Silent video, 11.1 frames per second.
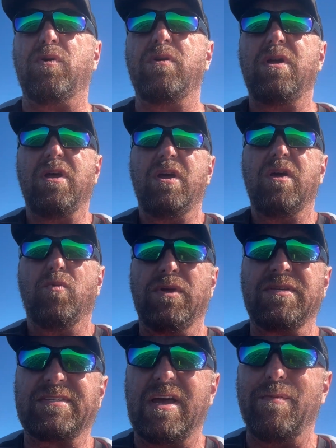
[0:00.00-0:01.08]
When
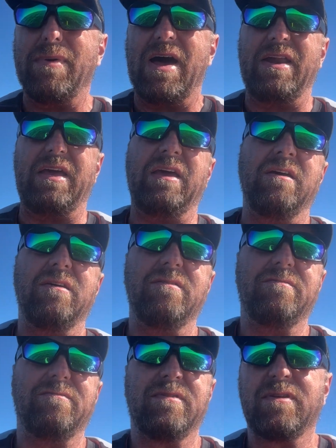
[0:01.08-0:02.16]
somebody
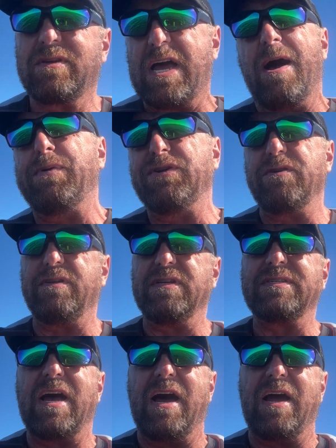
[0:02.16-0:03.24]
copies your
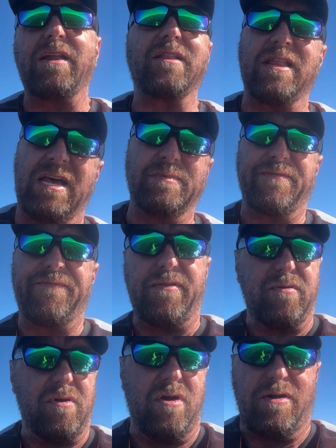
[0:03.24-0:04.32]
design, claims it for
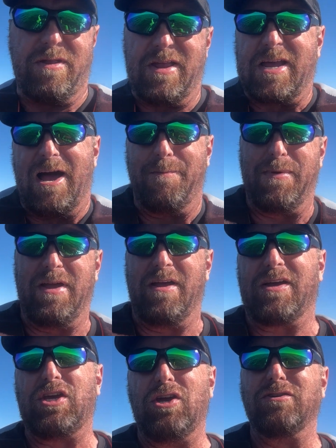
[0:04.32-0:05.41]
their own, and then
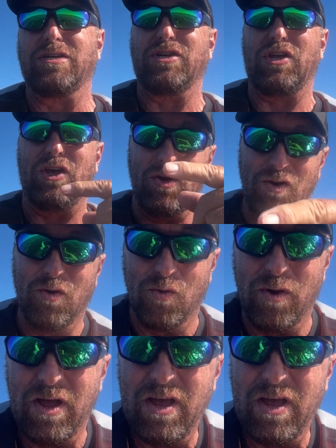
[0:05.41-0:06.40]
accuses you